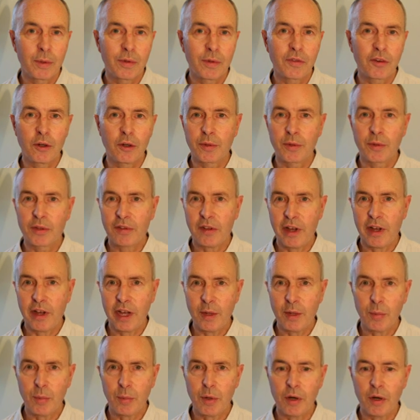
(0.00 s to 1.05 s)
grouped time
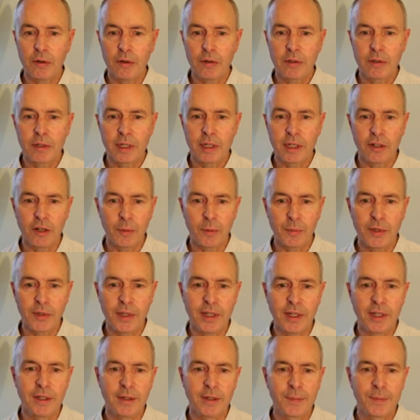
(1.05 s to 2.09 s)
poll and
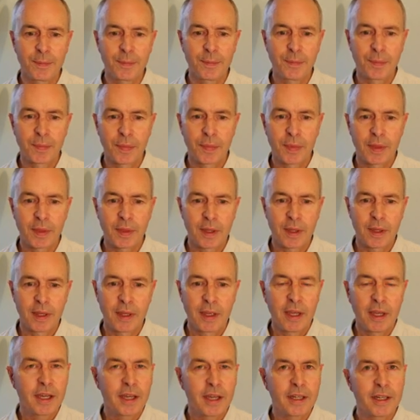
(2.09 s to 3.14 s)
opt-in.
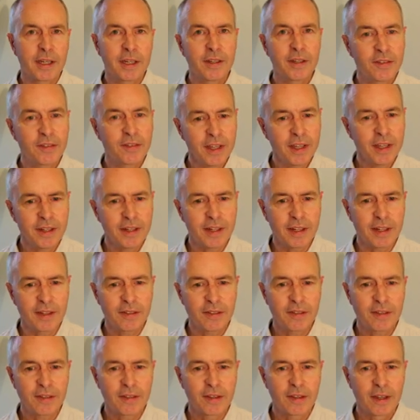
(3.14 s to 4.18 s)
And under
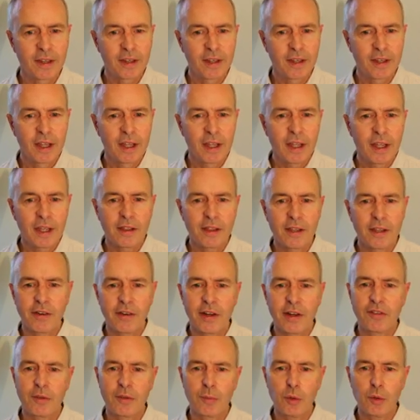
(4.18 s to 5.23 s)
settings, there are
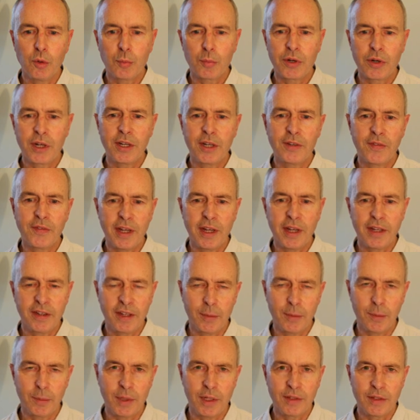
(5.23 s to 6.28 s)
some more predefined
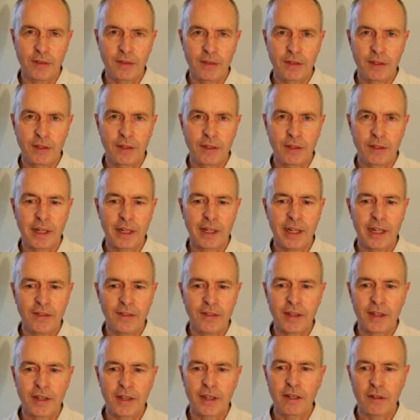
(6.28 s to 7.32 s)
templates, the
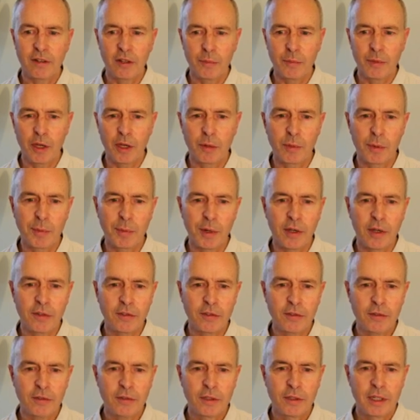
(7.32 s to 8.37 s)
classic Loomio
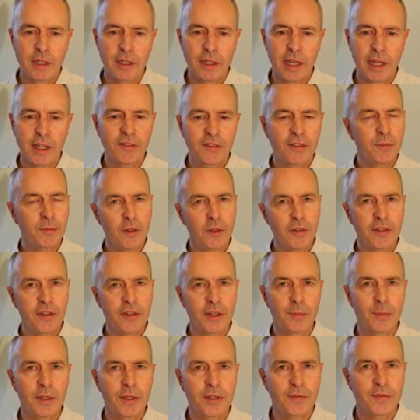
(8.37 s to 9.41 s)
proposal, and some new
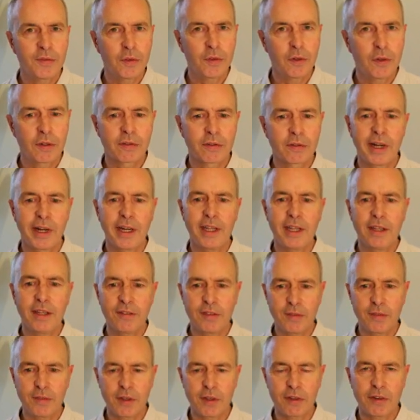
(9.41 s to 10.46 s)
templates for gradients
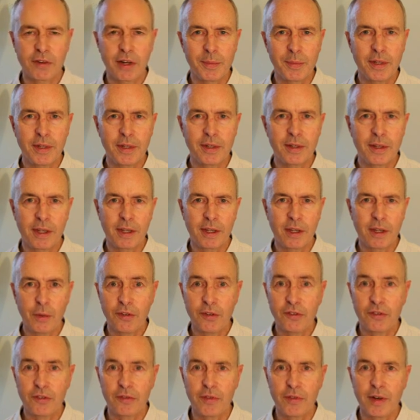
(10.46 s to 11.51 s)
of agreement and
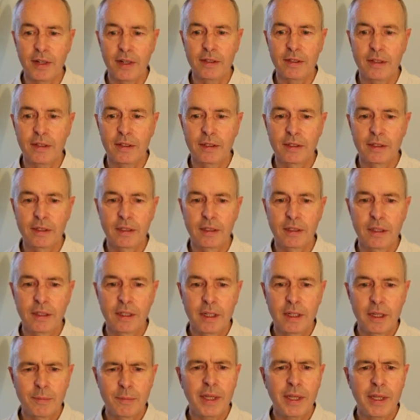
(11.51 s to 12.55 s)
question round.
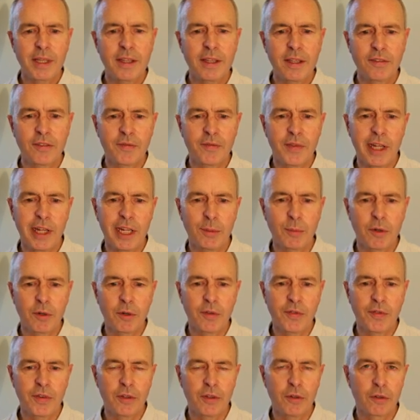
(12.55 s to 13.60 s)
Make these available
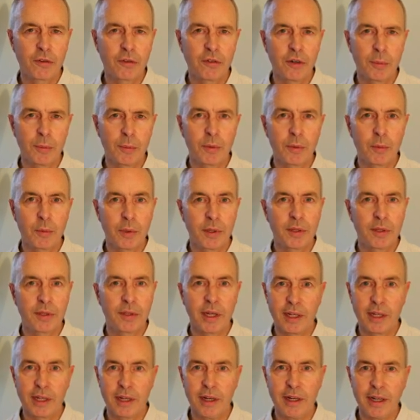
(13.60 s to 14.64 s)
for your group with
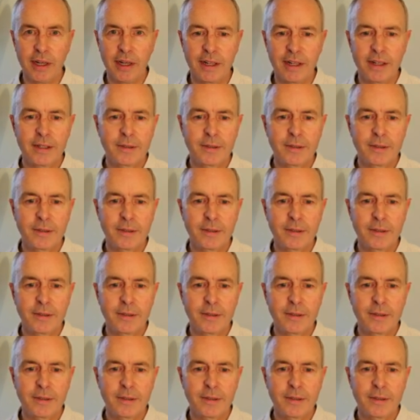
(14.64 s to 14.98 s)
Unhide.